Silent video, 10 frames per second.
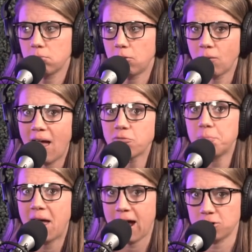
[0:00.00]
They don't have
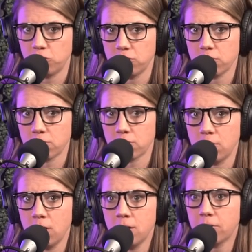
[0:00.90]
passions.
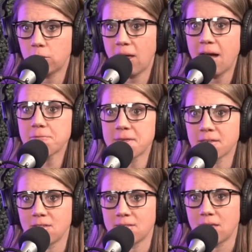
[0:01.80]
They don't have
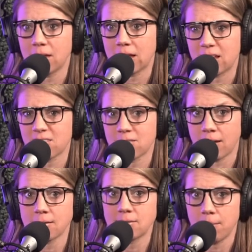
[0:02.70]
things that, that like
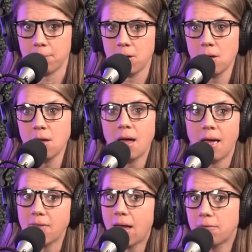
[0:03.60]
excite them.
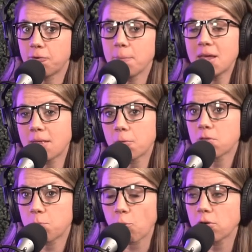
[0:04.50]
And that, for me, that was
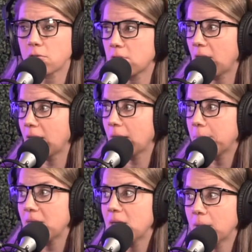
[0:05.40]
sports and
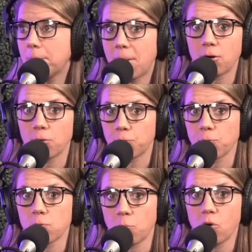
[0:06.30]
like being better
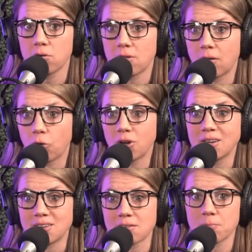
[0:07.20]
through sports and
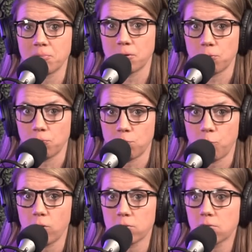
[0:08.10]
learning discipline through
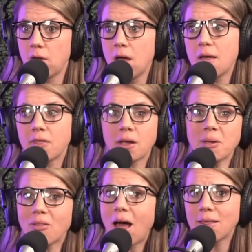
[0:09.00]
sports. They can
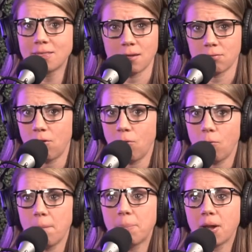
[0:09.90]
be a lot of things
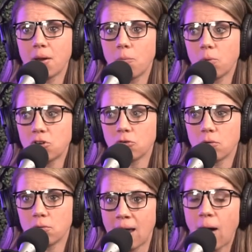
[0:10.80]
though, but we
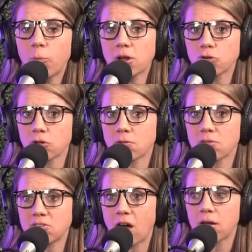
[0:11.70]
just, now we are just
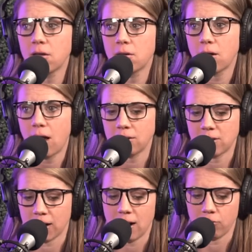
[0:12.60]
stuck on
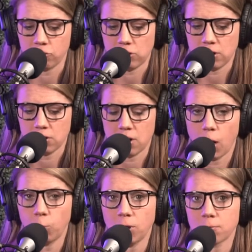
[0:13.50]
technology,
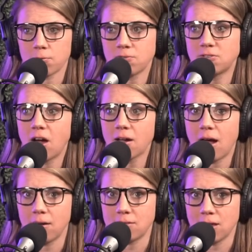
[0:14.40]
and we are stuck
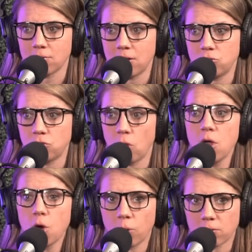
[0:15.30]
on things that don't,
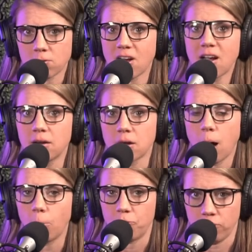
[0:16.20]
we are stuck on
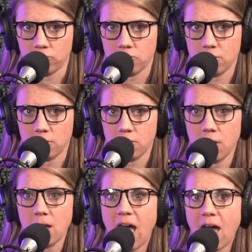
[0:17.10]
comfort.
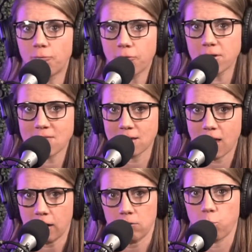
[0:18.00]
Mm-hmm. Everything
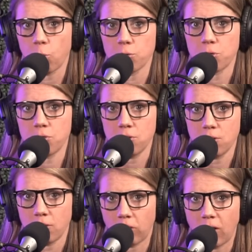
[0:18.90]
that is worth
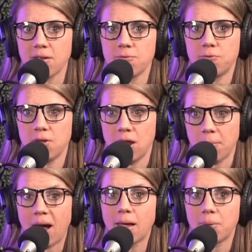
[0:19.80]
life, in
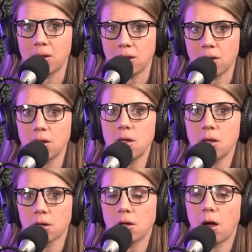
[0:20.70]
my opinion,
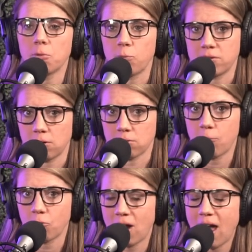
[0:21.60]
comes with
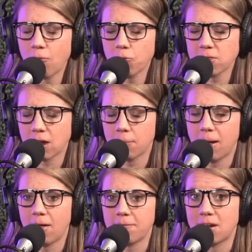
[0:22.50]
discomfort. Everything in
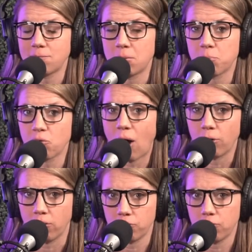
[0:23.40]
my life that I've been
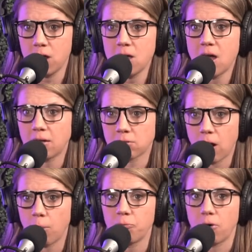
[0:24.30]
proud of has
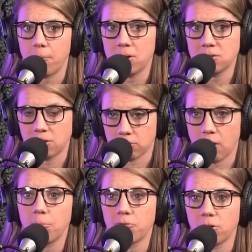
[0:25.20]
come from
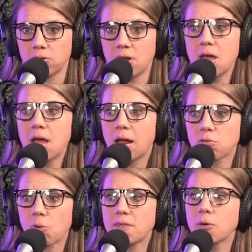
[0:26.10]
discomfort.
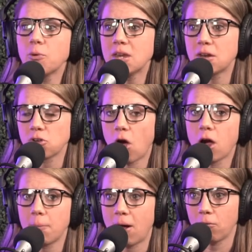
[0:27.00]
And so I think we need to
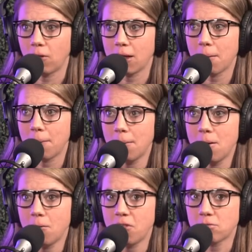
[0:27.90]
talk about like
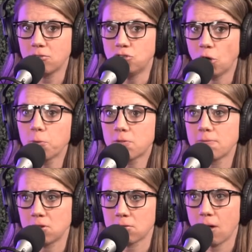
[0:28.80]
this dose
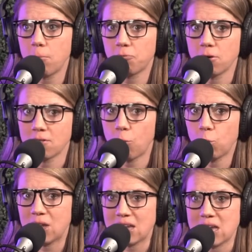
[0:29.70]
of discomfort that
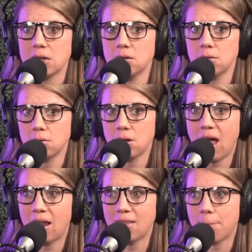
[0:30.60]
we need
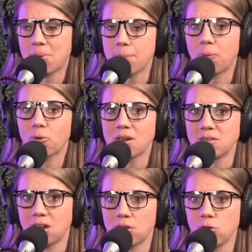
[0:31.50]
and that people
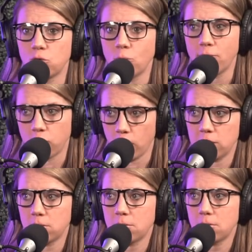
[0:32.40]
continue to
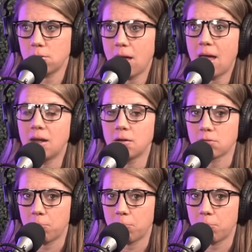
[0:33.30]
avoid. And it is a